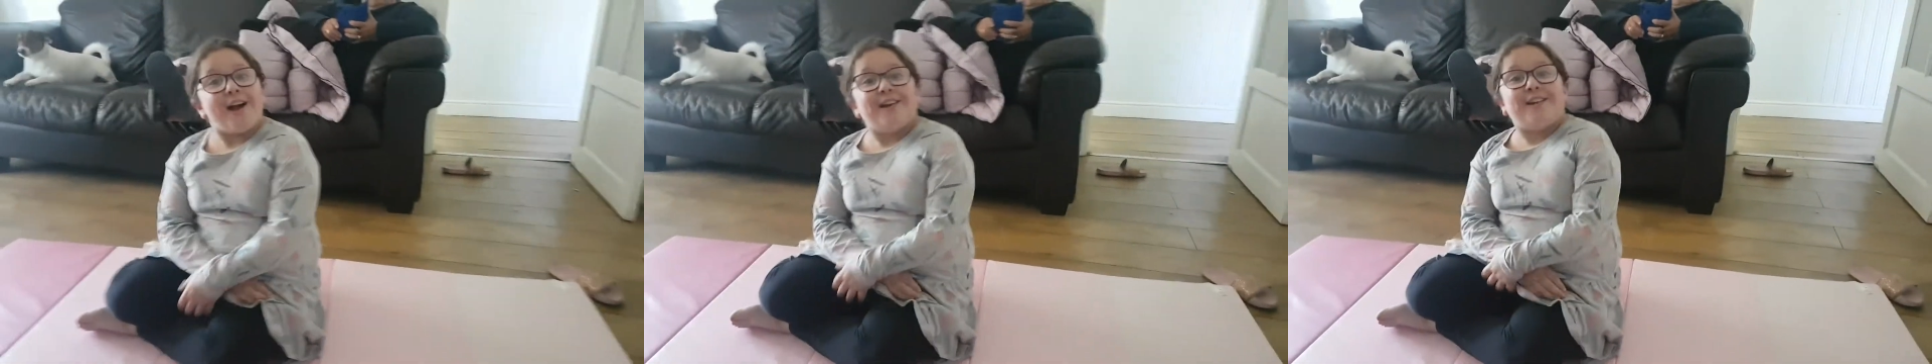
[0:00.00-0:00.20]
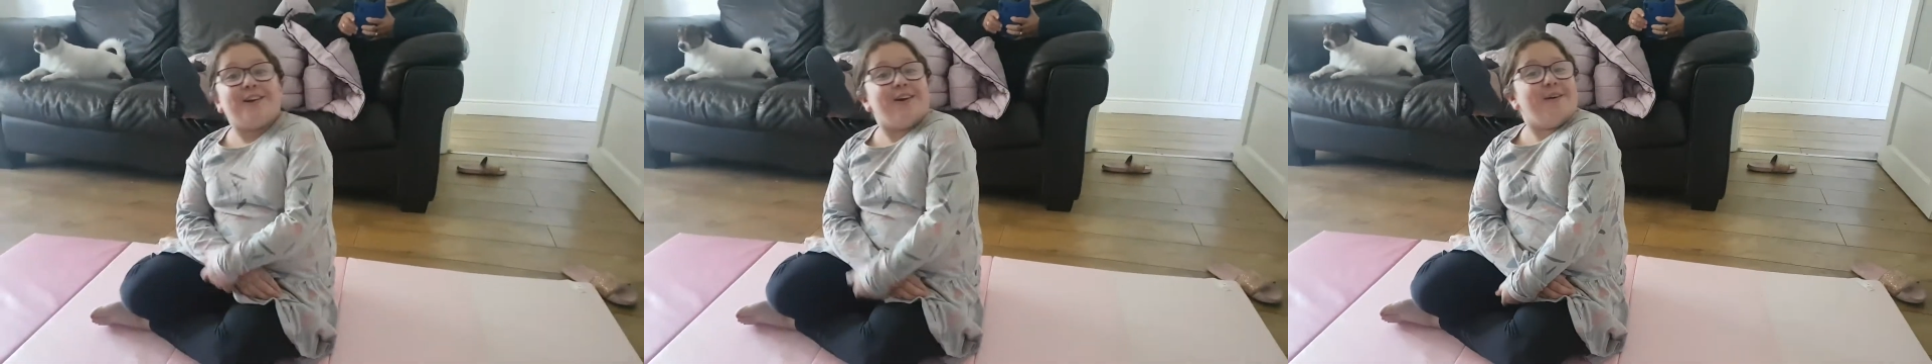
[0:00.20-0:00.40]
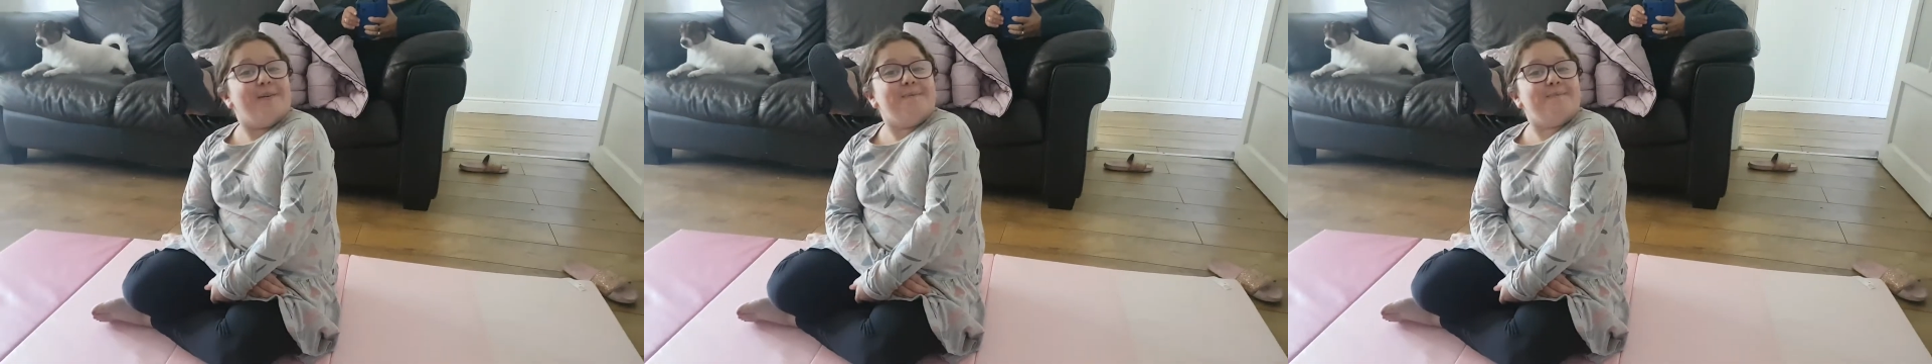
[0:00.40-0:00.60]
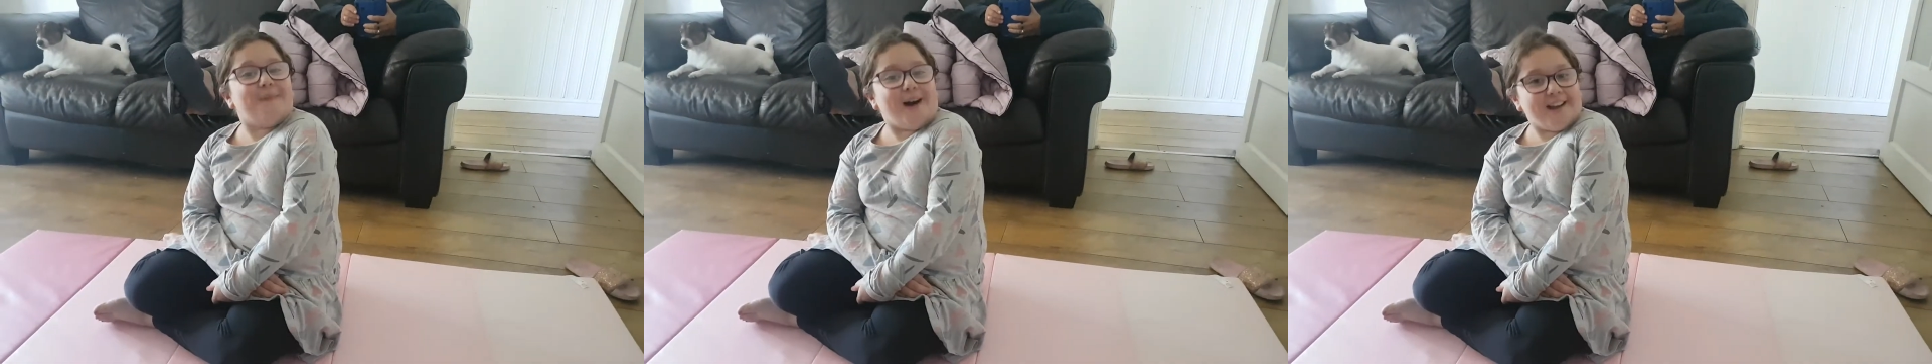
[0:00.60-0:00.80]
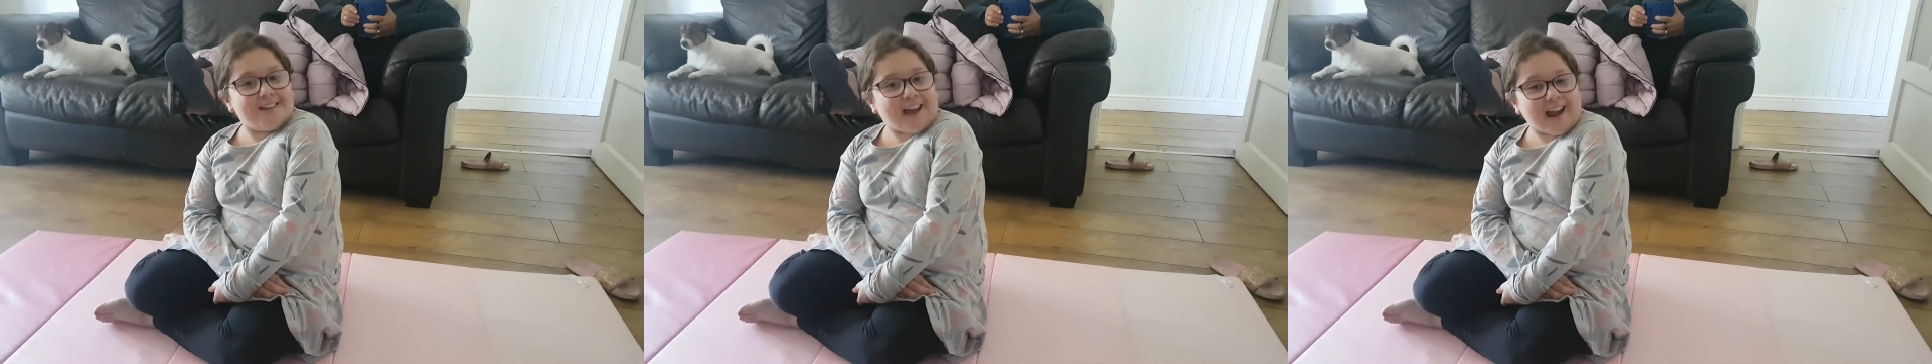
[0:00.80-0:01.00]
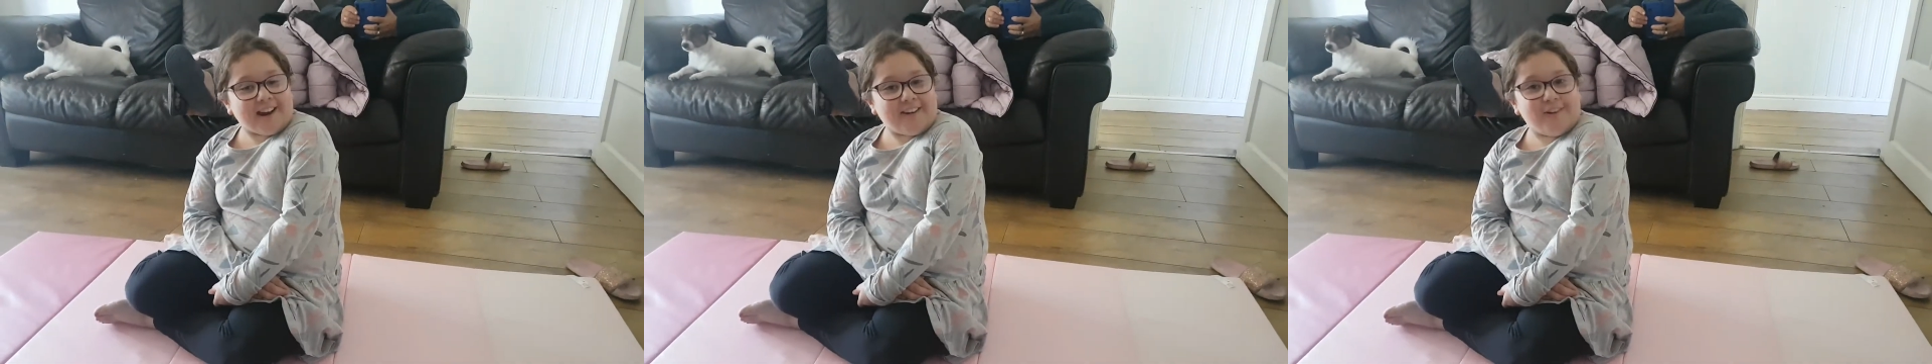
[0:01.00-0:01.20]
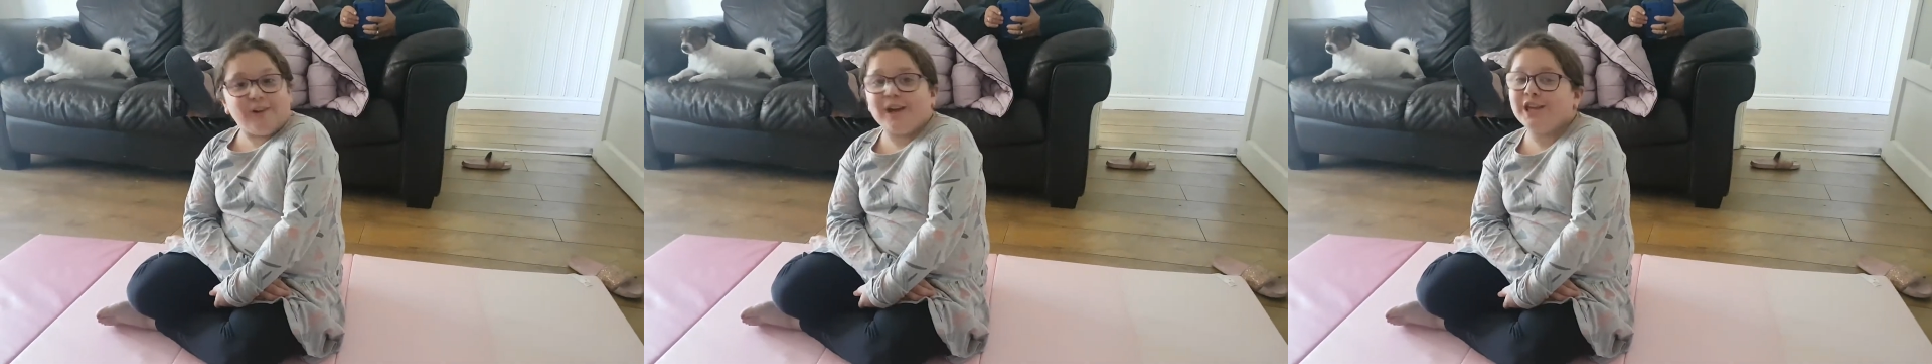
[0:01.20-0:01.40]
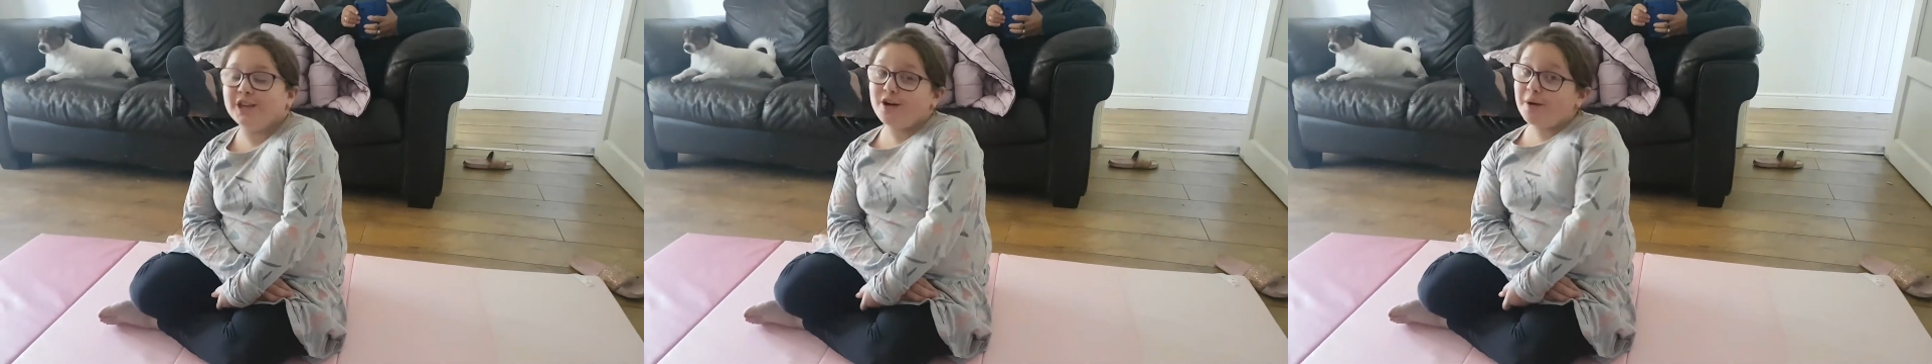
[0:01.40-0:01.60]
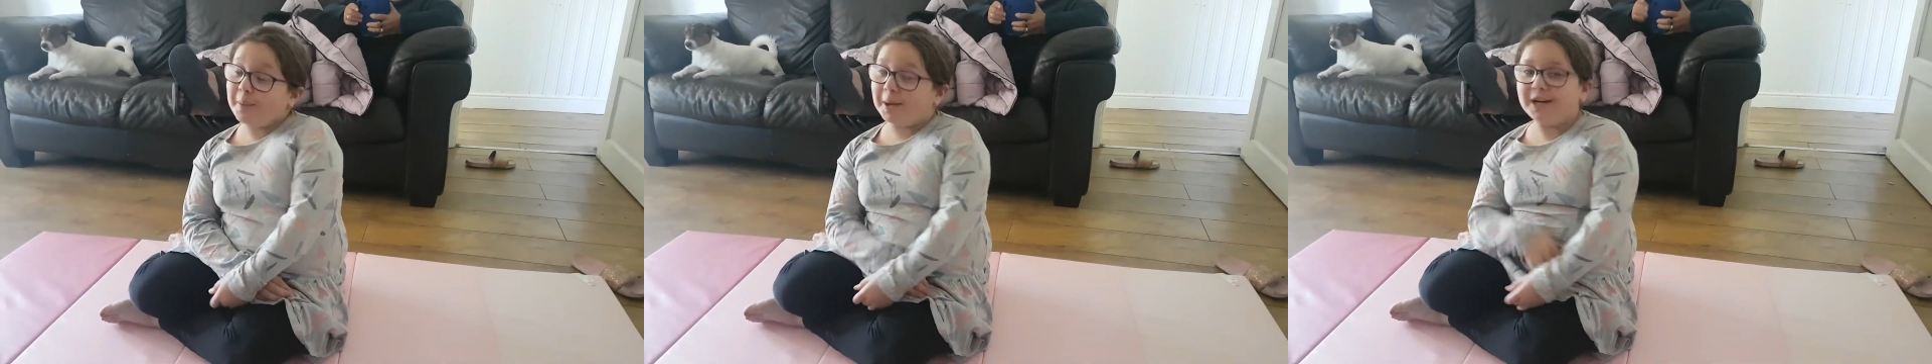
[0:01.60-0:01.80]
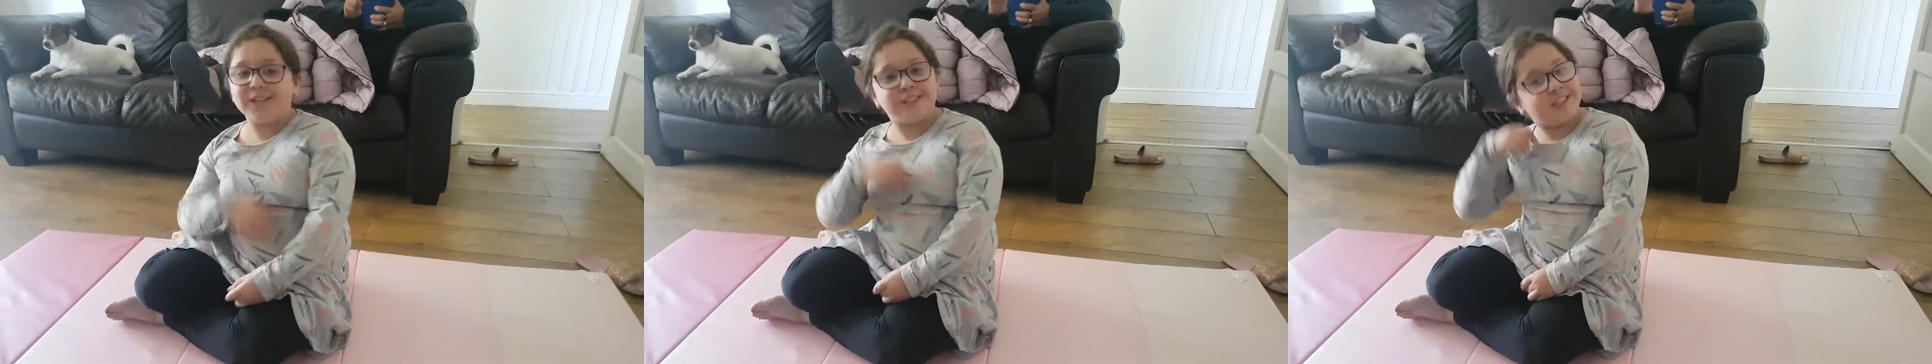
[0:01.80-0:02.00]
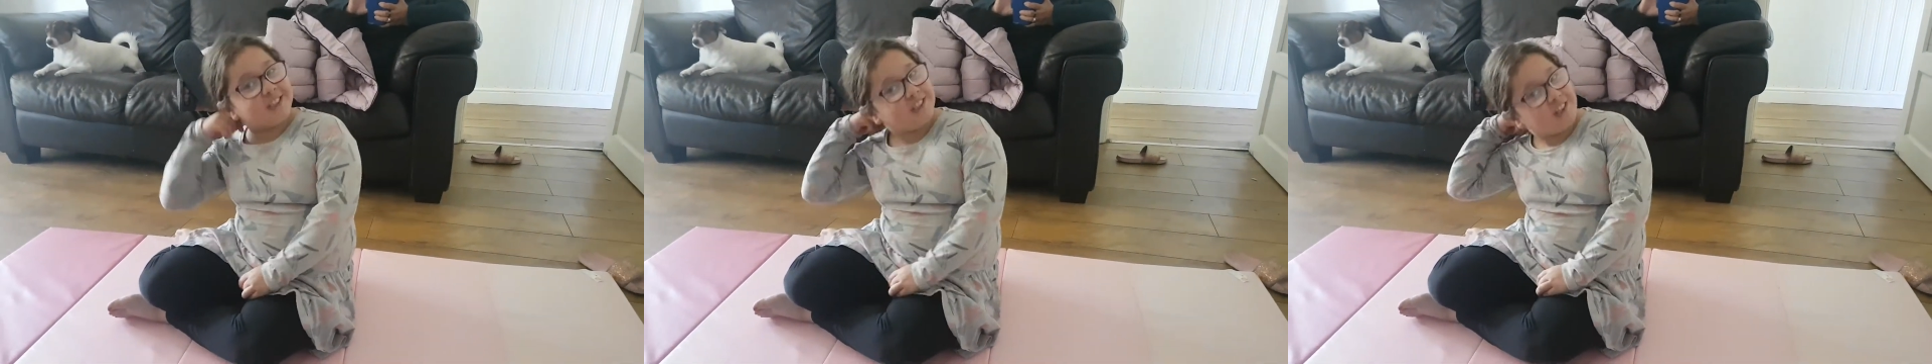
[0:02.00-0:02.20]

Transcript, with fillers: to my channel and you're watching